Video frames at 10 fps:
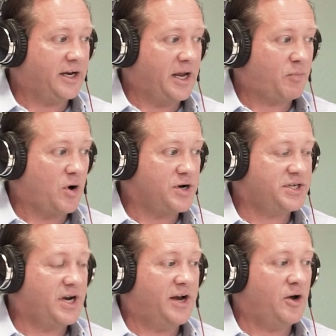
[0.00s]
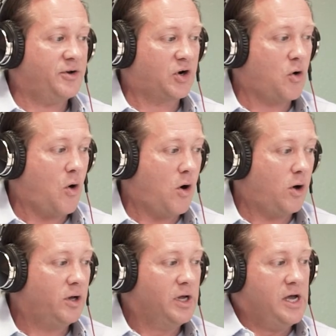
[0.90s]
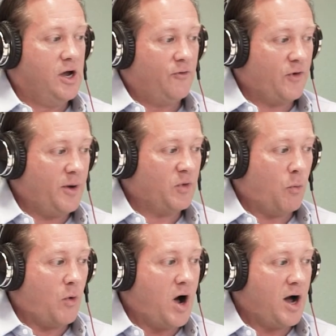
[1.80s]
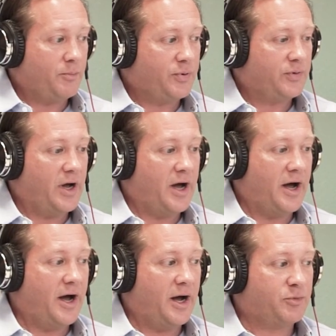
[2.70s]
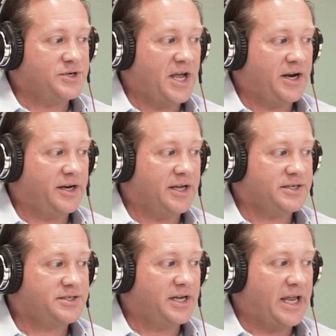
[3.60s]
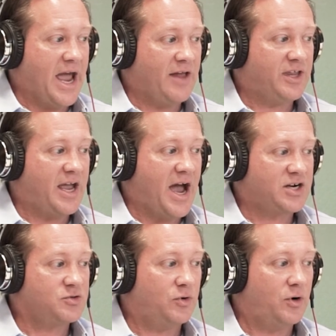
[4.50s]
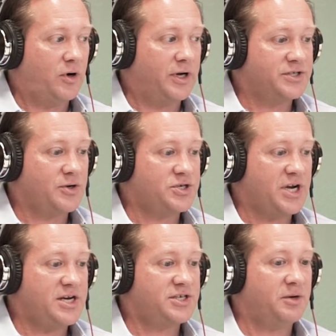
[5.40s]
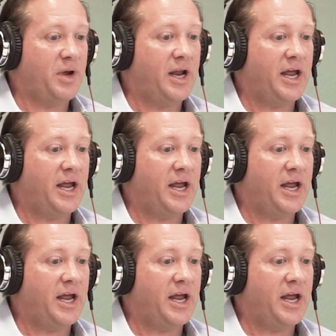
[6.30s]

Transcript: is, it in person. I yeah. know Nicole from the WAMP uh, presented it at the actual association mm-hmm.